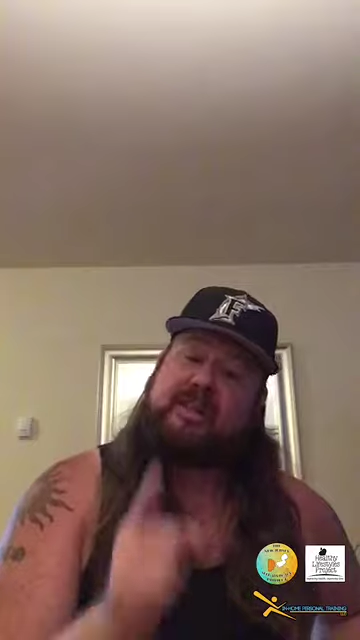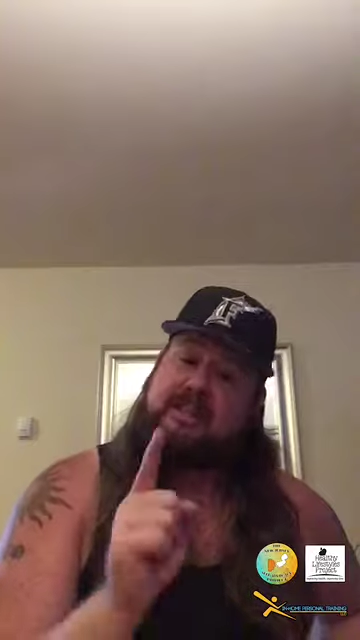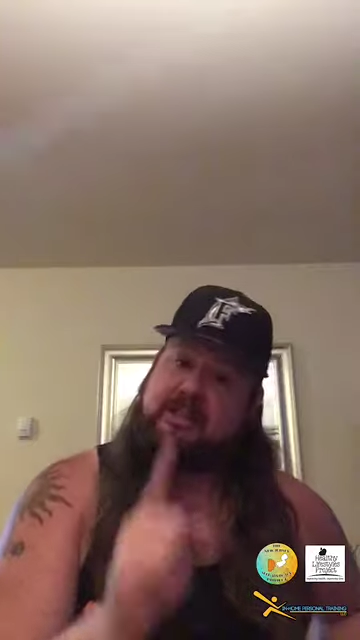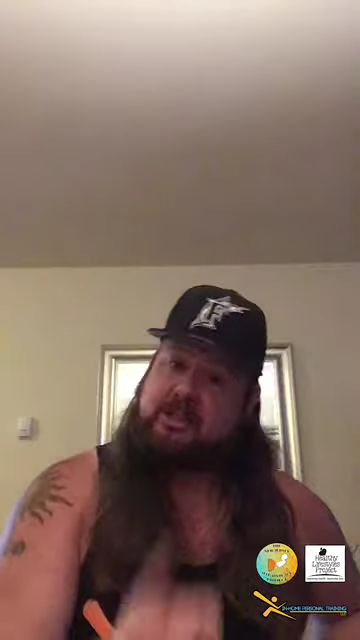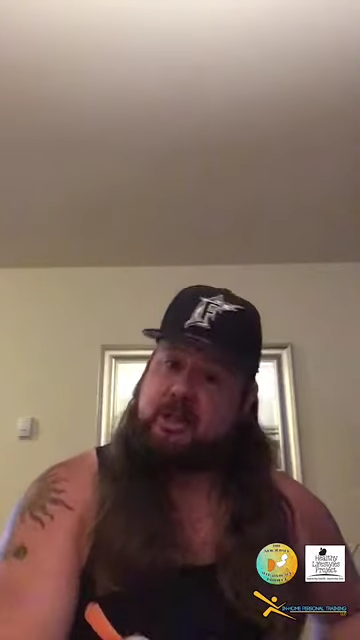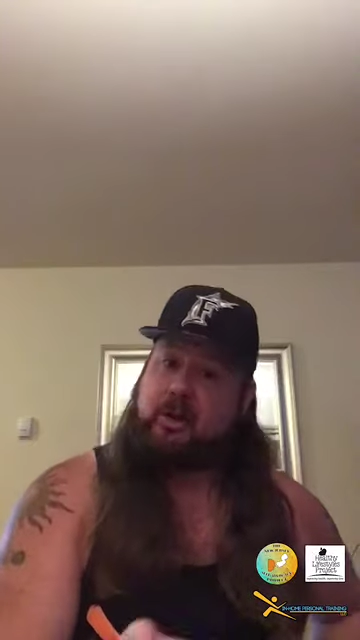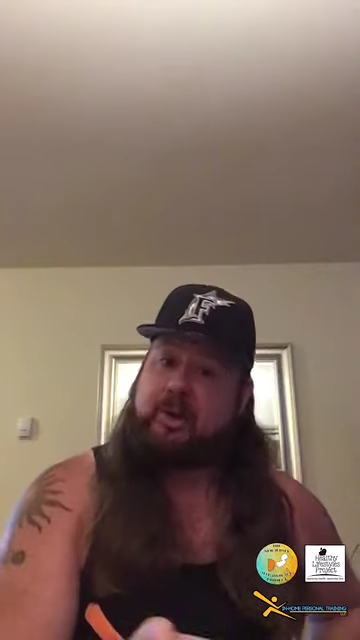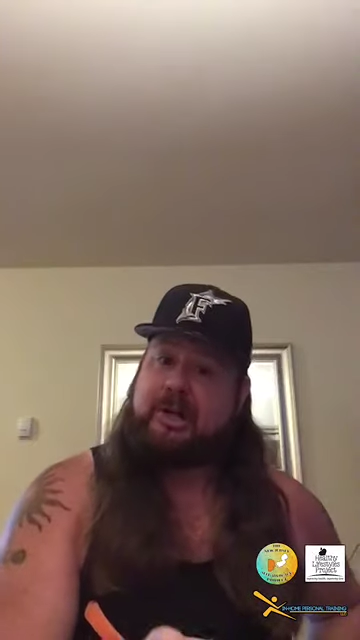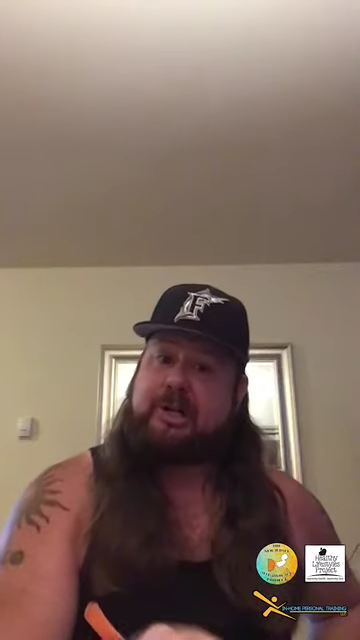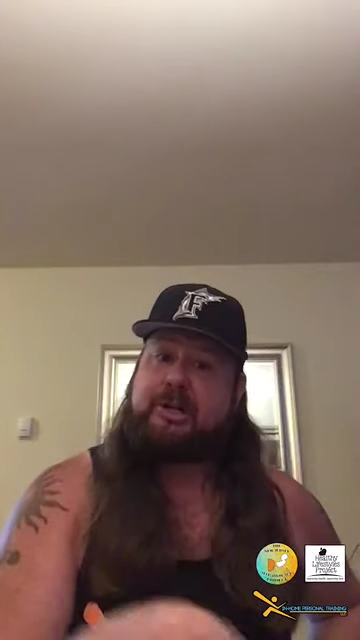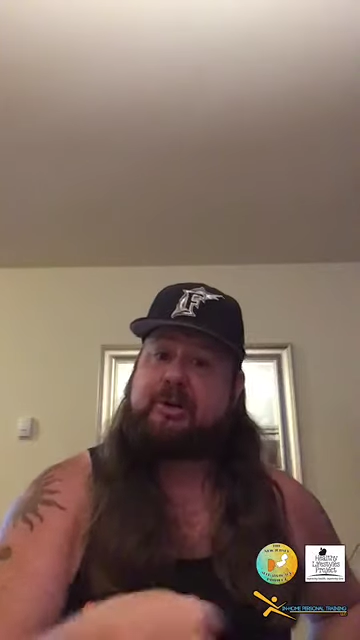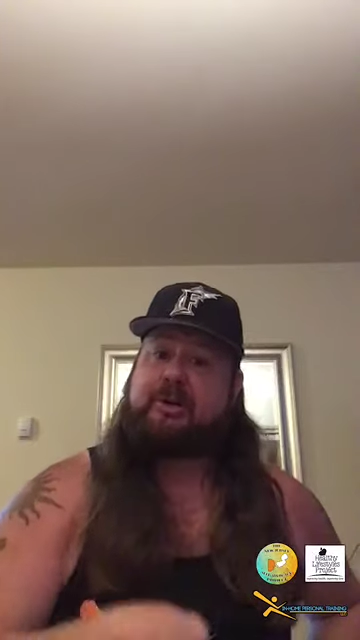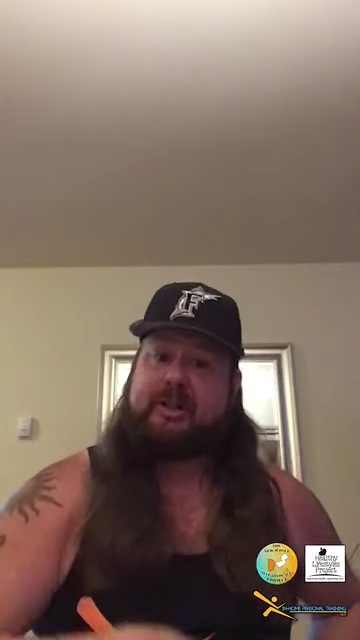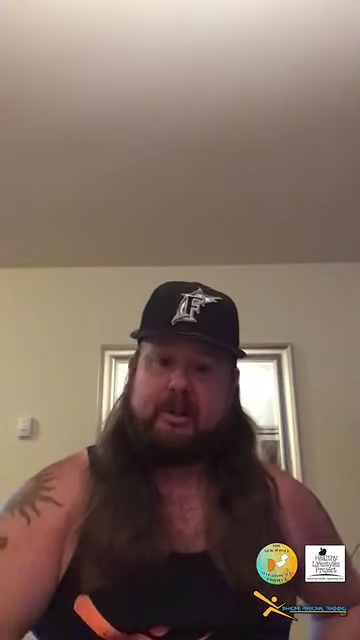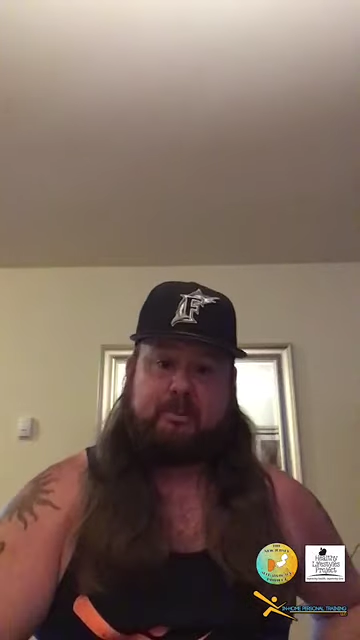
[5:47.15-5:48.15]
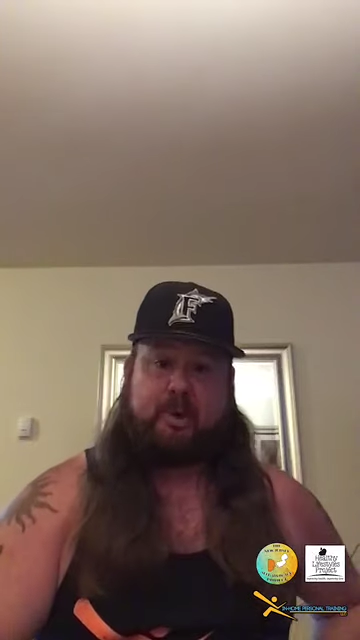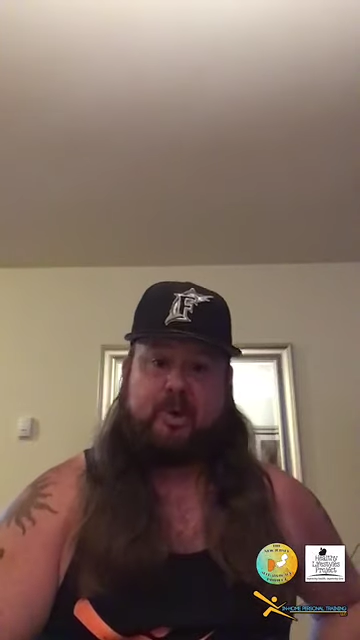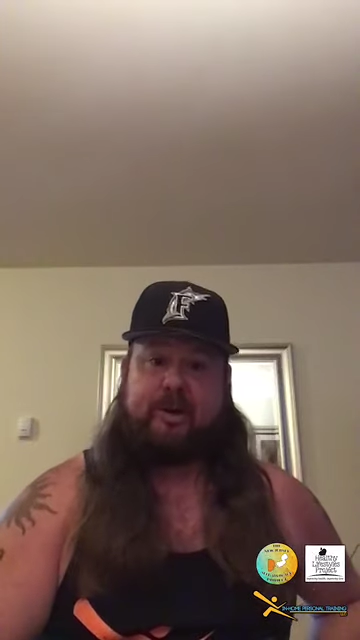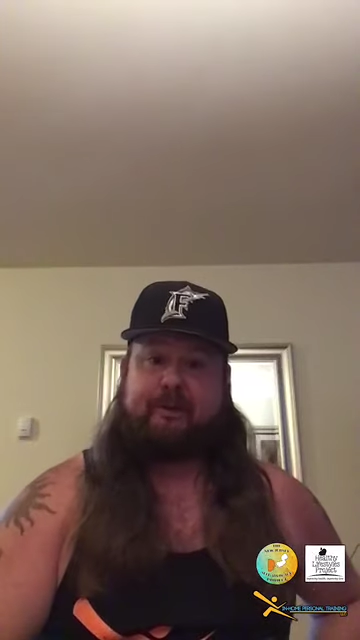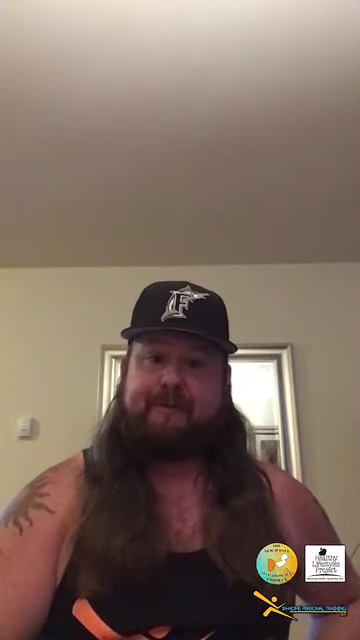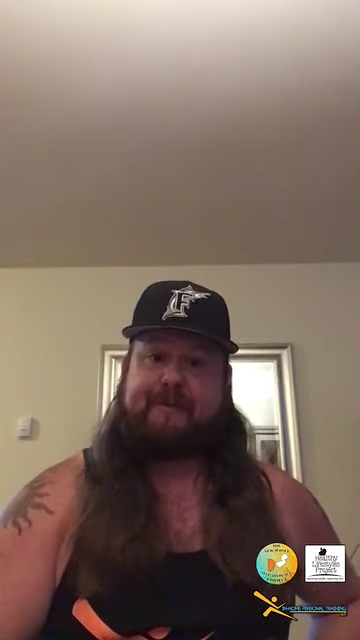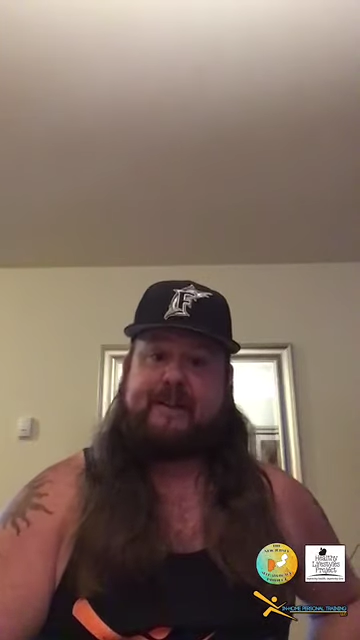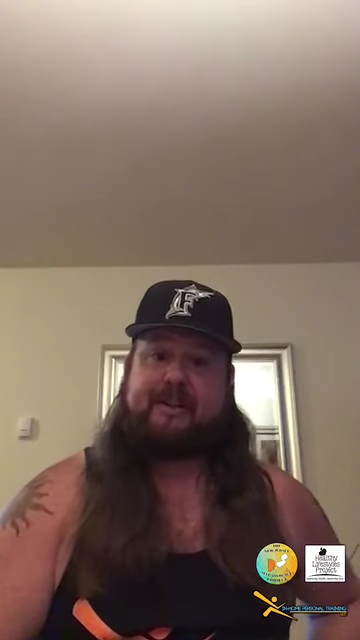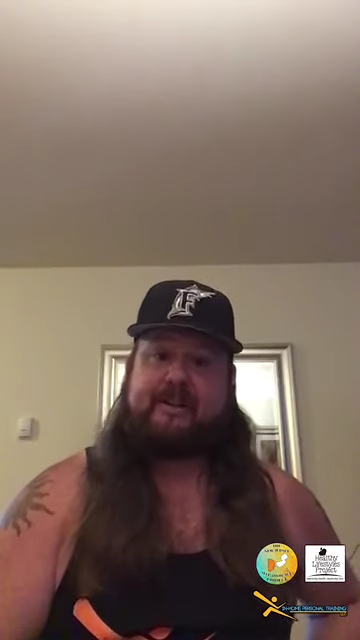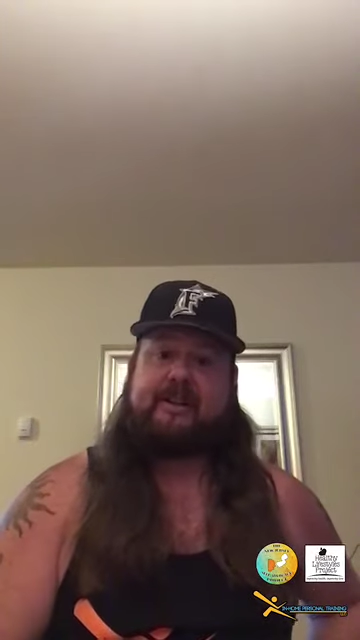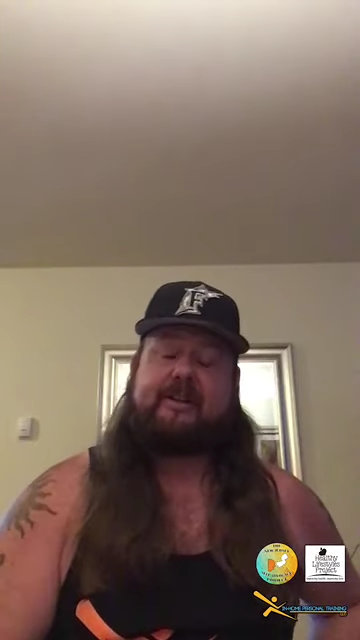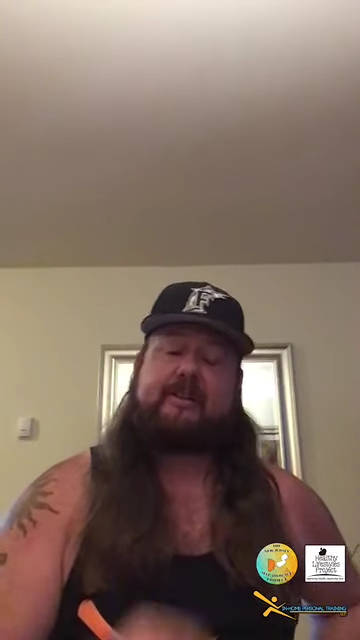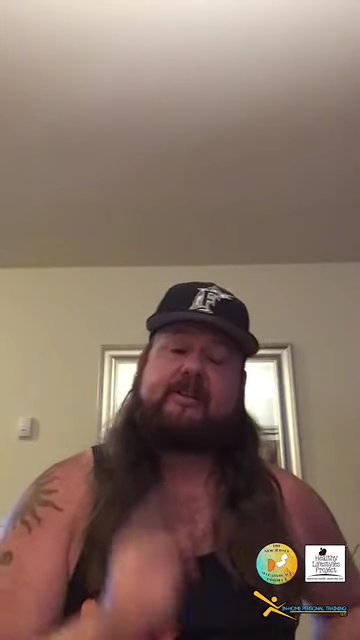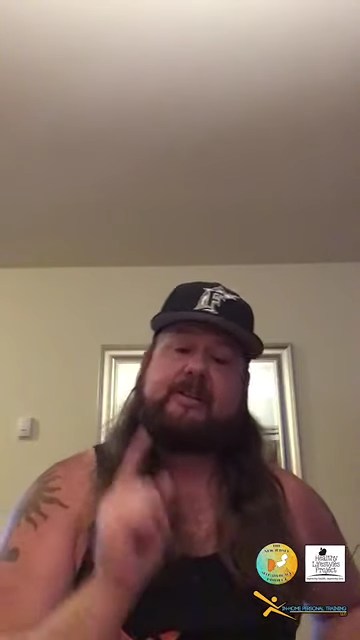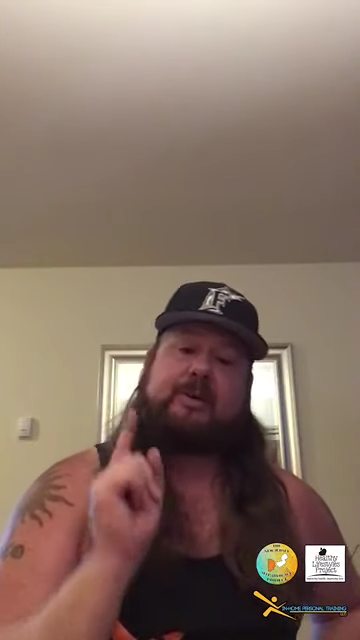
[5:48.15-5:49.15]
The slower you do it, the more you'll feel it.